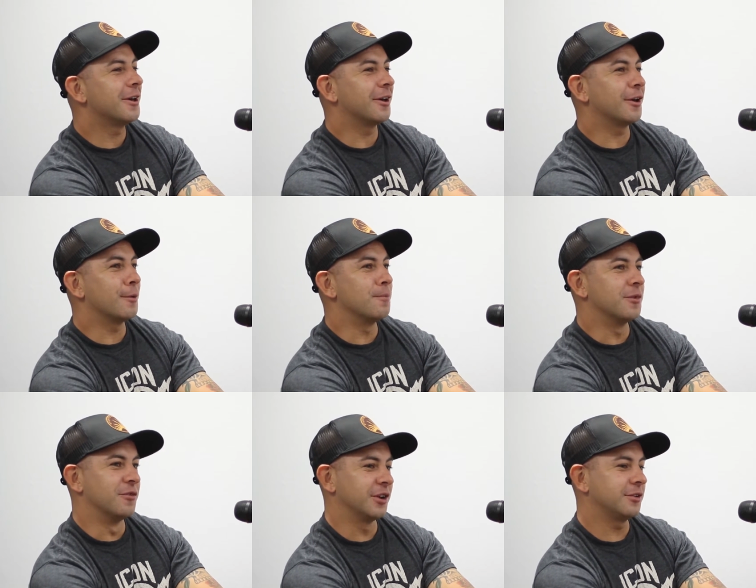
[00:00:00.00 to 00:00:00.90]

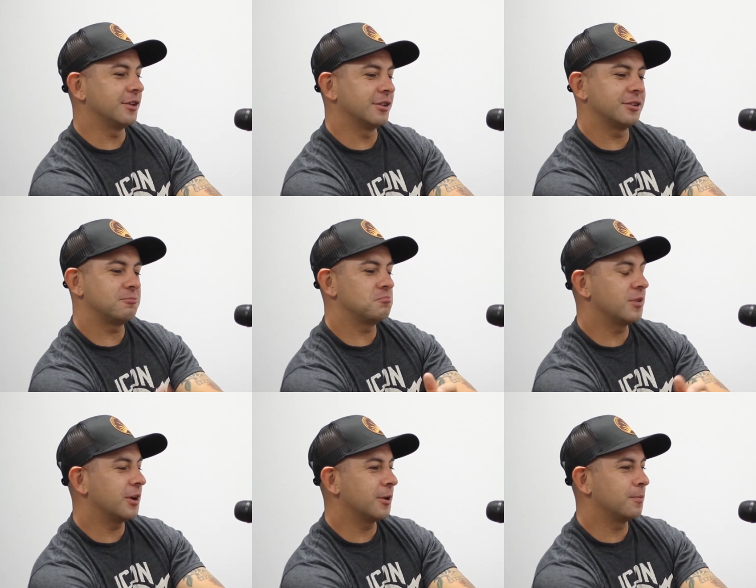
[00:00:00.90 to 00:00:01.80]
The Victories,
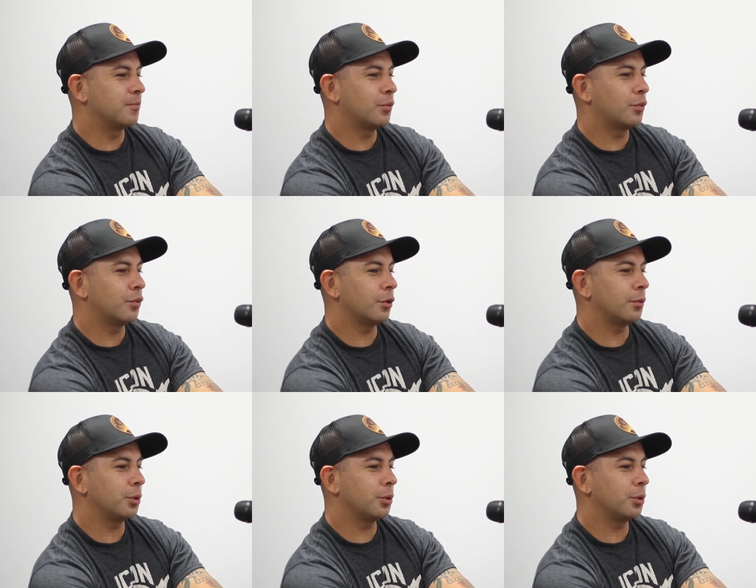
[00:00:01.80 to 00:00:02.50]
we're